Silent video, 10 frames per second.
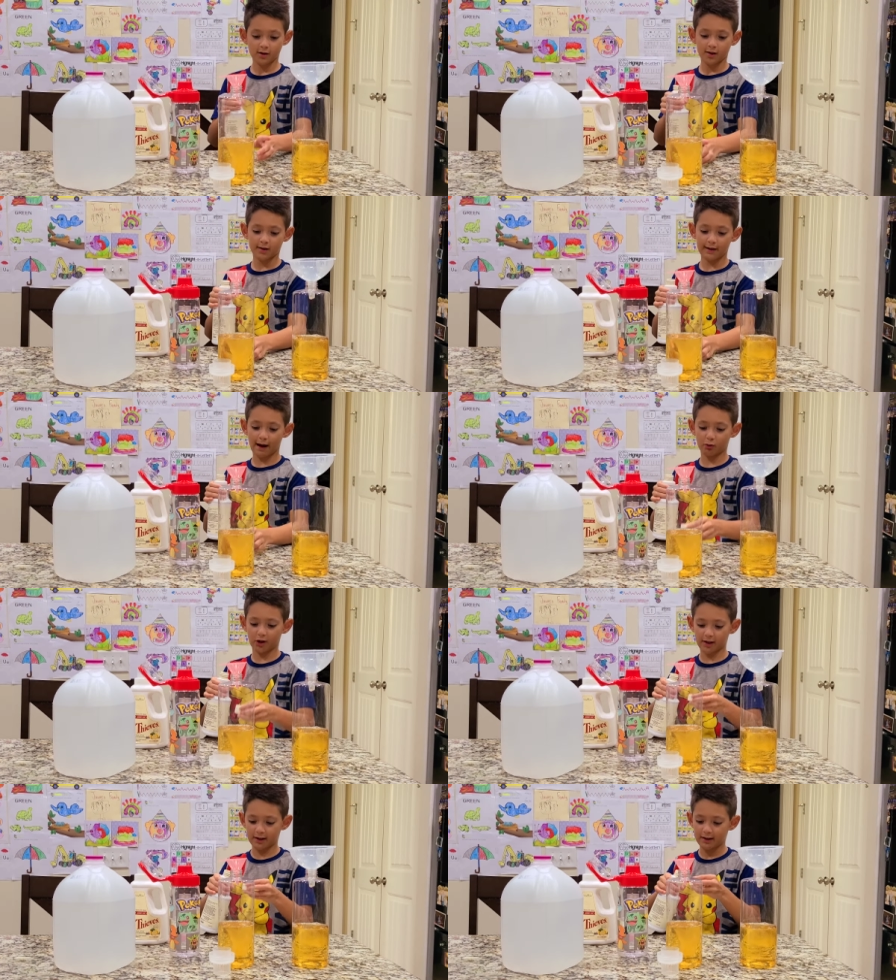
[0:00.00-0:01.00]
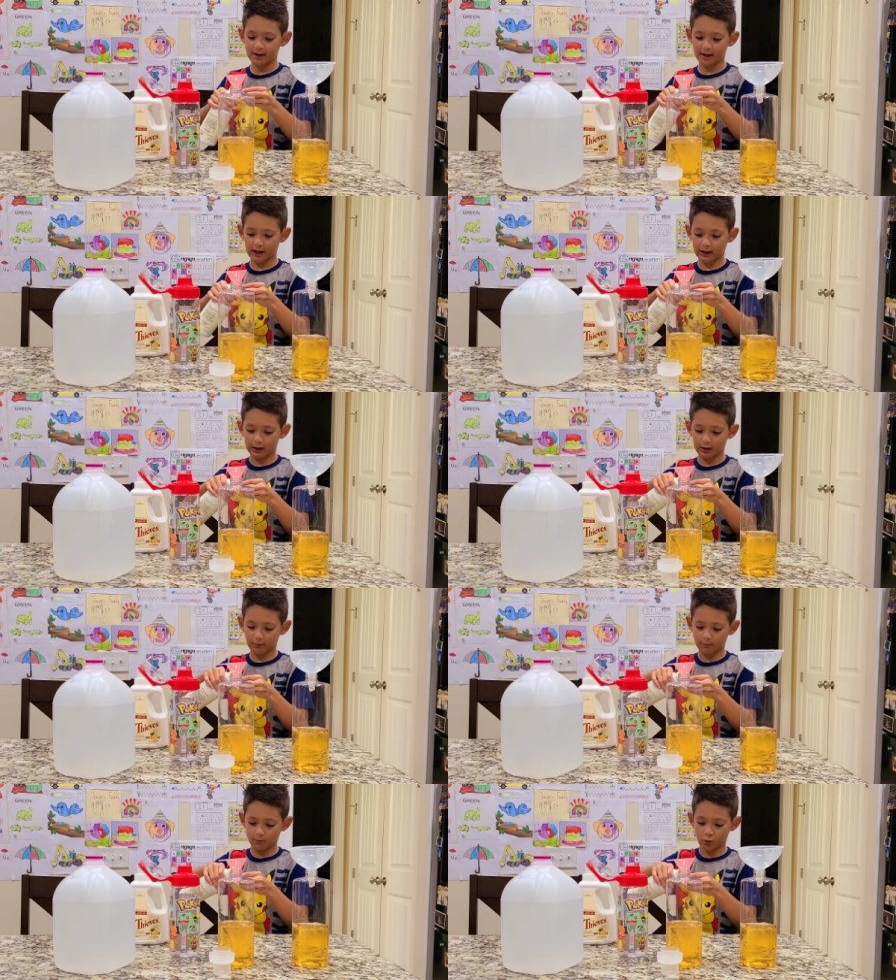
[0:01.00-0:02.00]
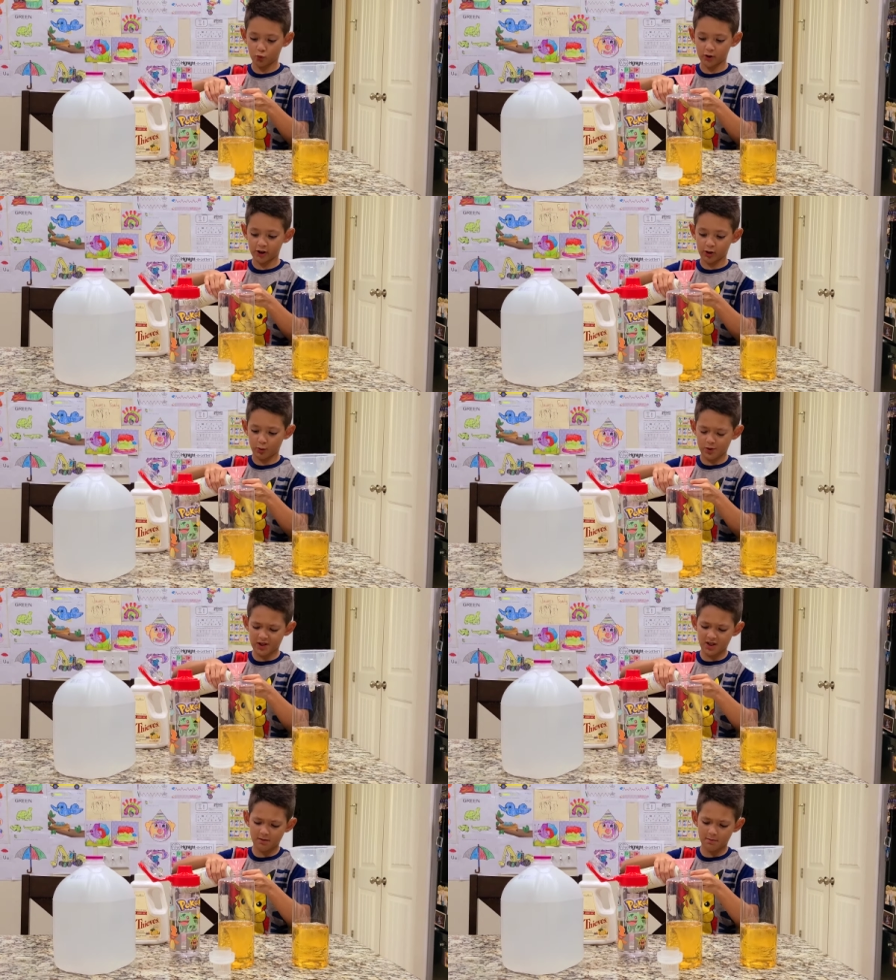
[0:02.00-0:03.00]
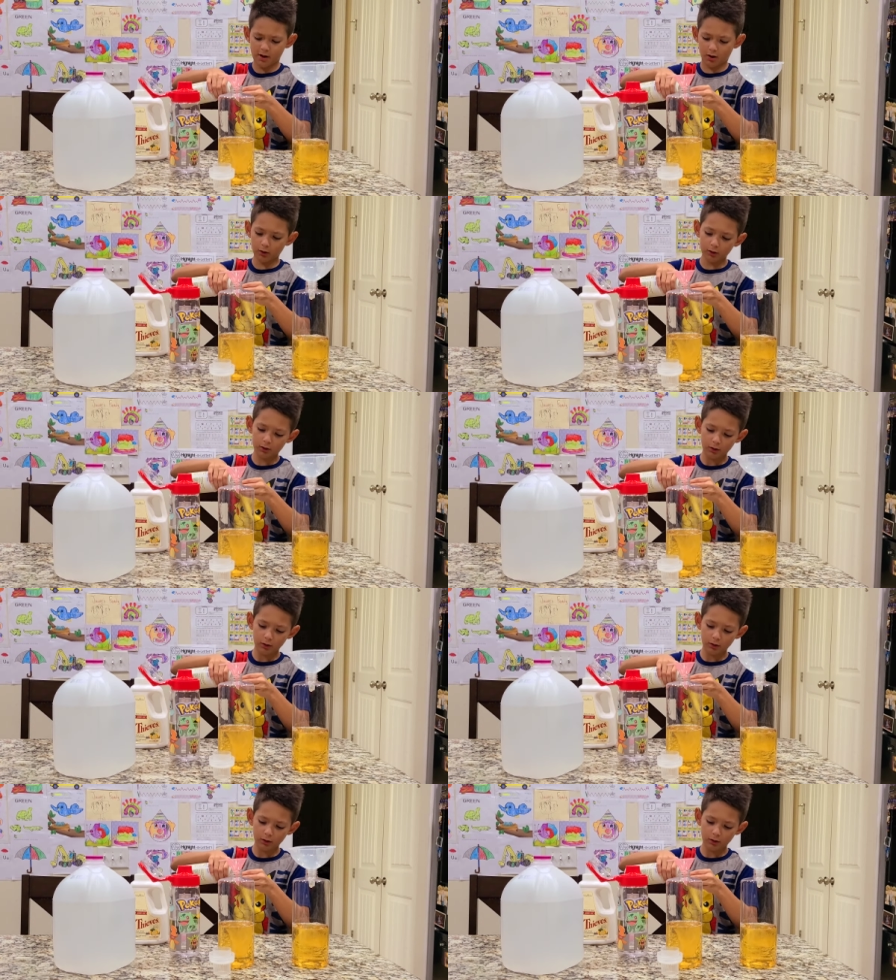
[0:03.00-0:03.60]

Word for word: That way it we don't spill.